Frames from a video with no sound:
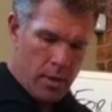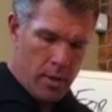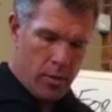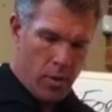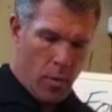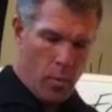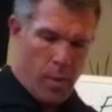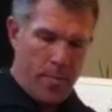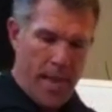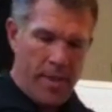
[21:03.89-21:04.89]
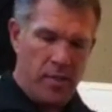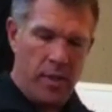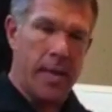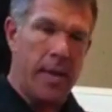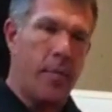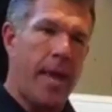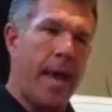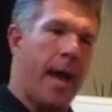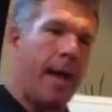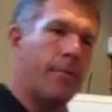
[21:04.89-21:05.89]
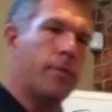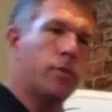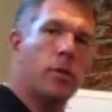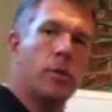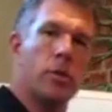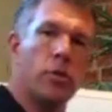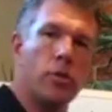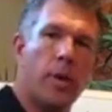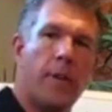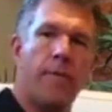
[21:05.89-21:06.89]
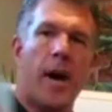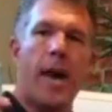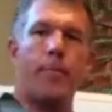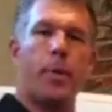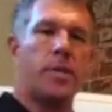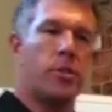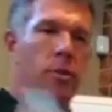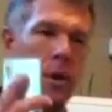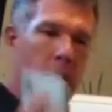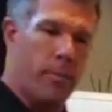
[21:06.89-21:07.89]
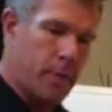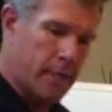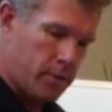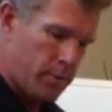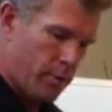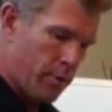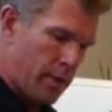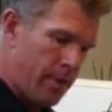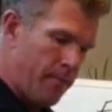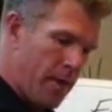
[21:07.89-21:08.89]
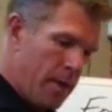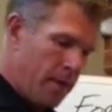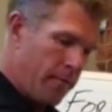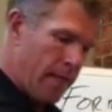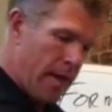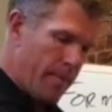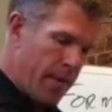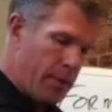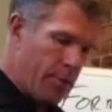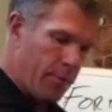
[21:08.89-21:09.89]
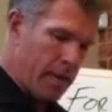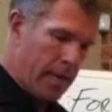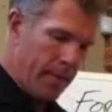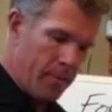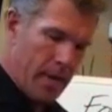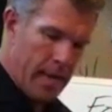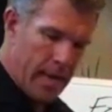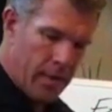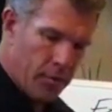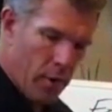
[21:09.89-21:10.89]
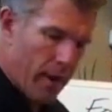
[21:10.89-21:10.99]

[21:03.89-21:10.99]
So we have 225 plus 200 plus 230 divided by 3 is our